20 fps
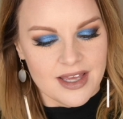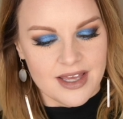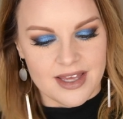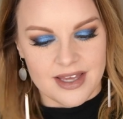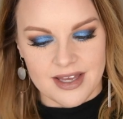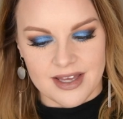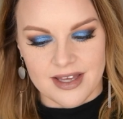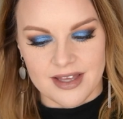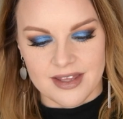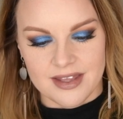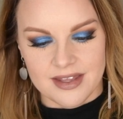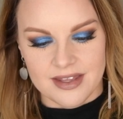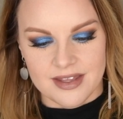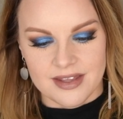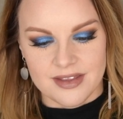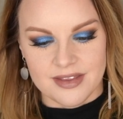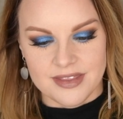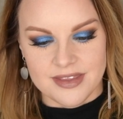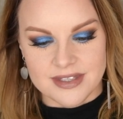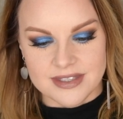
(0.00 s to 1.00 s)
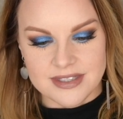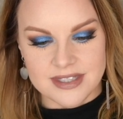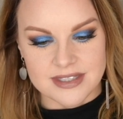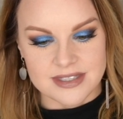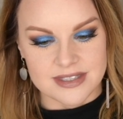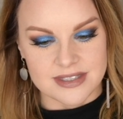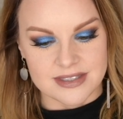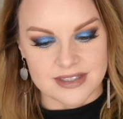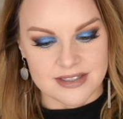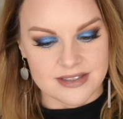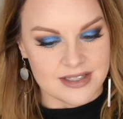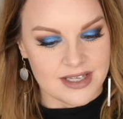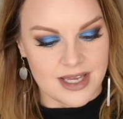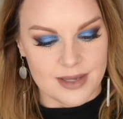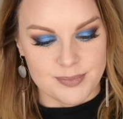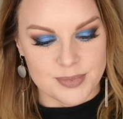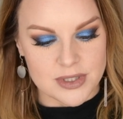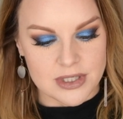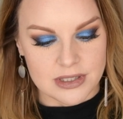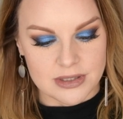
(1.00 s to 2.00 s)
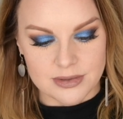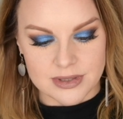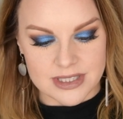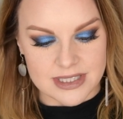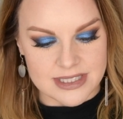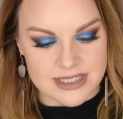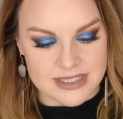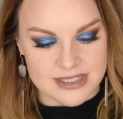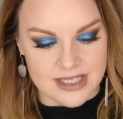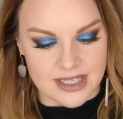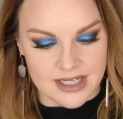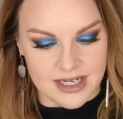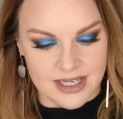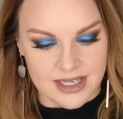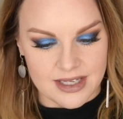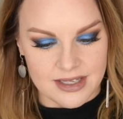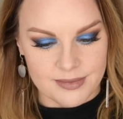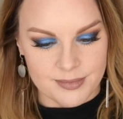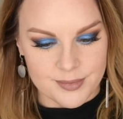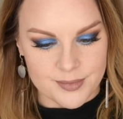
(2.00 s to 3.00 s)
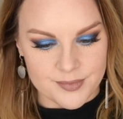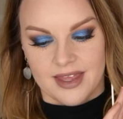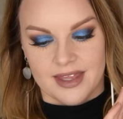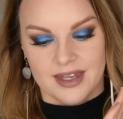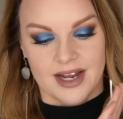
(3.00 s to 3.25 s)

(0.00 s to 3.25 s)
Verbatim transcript: Uh, this is absolutely stunning.